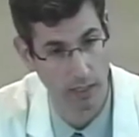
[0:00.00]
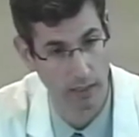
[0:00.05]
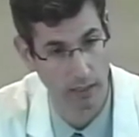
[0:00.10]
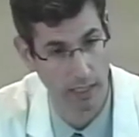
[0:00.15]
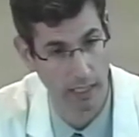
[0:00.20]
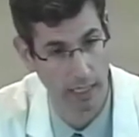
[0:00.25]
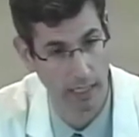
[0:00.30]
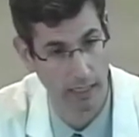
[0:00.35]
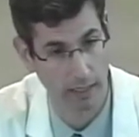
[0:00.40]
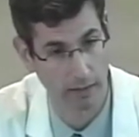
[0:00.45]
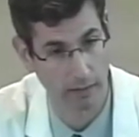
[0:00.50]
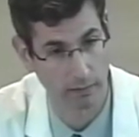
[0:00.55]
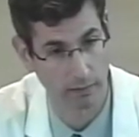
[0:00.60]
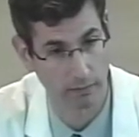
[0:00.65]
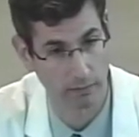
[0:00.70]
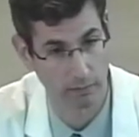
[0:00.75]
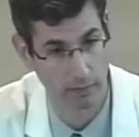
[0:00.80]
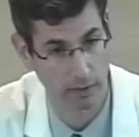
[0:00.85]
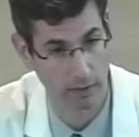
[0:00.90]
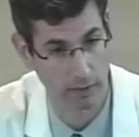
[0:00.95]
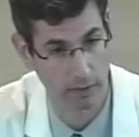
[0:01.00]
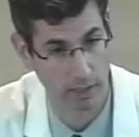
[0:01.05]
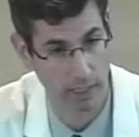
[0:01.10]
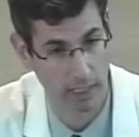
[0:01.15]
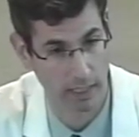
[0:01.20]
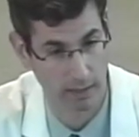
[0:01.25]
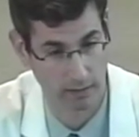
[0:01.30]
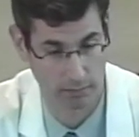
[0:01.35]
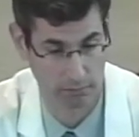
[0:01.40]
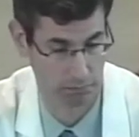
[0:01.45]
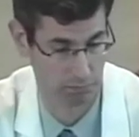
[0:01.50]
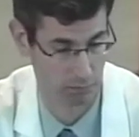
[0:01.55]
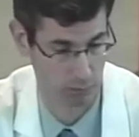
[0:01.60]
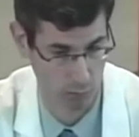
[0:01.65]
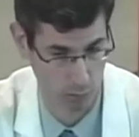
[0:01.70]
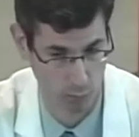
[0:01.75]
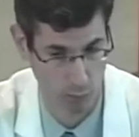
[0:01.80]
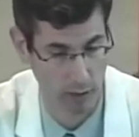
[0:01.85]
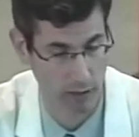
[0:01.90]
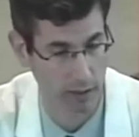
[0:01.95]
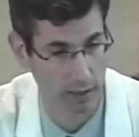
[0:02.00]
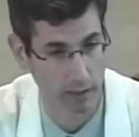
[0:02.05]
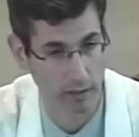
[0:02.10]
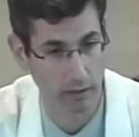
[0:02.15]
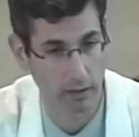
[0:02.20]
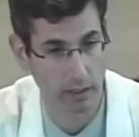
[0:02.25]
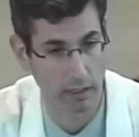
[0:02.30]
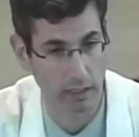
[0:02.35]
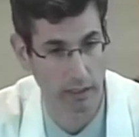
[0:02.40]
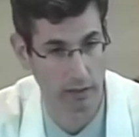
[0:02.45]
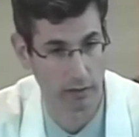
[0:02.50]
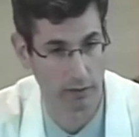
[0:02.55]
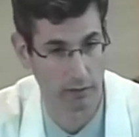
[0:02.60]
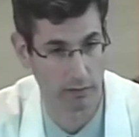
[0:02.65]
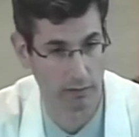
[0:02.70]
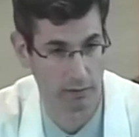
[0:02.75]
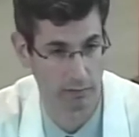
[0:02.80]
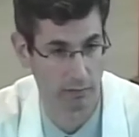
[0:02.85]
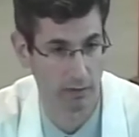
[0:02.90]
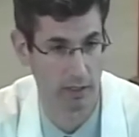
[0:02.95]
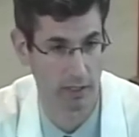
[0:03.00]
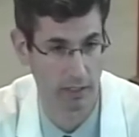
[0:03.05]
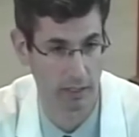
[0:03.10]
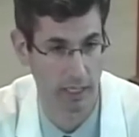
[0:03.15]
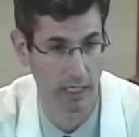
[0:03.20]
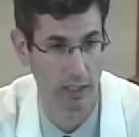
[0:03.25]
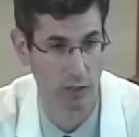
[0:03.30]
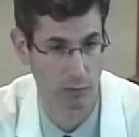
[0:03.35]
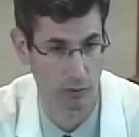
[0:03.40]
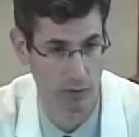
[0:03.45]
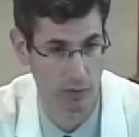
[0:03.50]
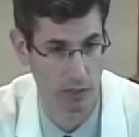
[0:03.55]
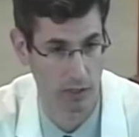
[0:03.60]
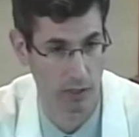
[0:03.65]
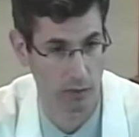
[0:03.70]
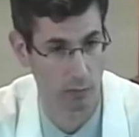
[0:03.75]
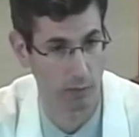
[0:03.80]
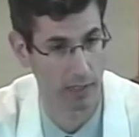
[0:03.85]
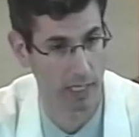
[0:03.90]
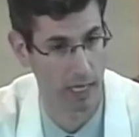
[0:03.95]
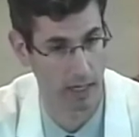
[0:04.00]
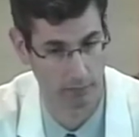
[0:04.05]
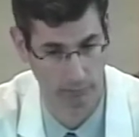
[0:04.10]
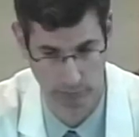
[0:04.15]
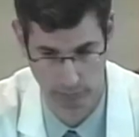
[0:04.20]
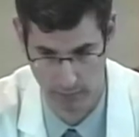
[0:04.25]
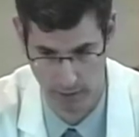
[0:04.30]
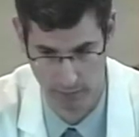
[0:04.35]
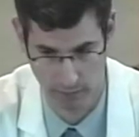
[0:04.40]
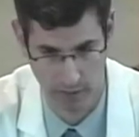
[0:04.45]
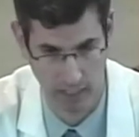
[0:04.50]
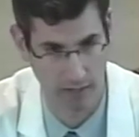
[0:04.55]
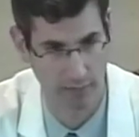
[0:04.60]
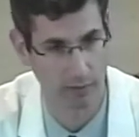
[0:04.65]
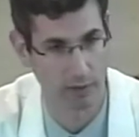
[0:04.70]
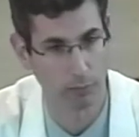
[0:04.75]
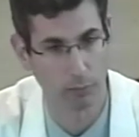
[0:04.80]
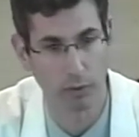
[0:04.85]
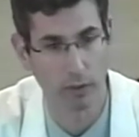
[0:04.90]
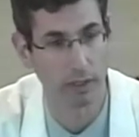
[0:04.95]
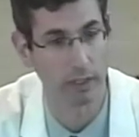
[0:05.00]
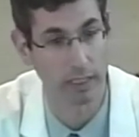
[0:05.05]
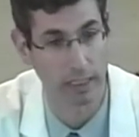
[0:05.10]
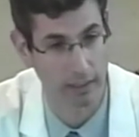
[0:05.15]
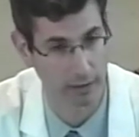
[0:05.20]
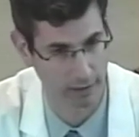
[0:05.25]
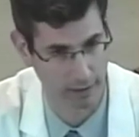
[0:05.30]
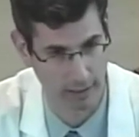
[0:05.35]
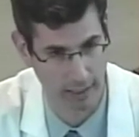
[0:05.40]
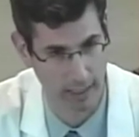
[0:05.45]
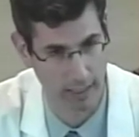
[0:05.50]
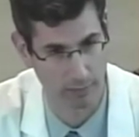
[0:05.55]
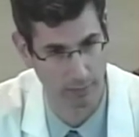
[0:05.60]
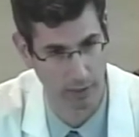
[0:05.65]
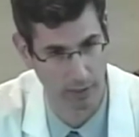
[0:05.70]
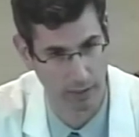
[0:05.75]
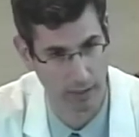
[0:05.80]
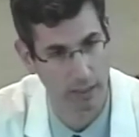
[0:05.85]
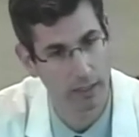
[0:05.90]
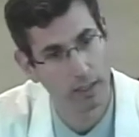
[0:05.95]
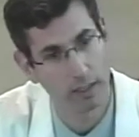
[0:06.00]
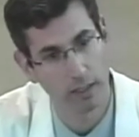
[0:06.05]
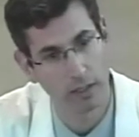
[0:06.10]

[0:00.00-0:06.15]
can really yield a very nice result without ever having to put a needle in anybody.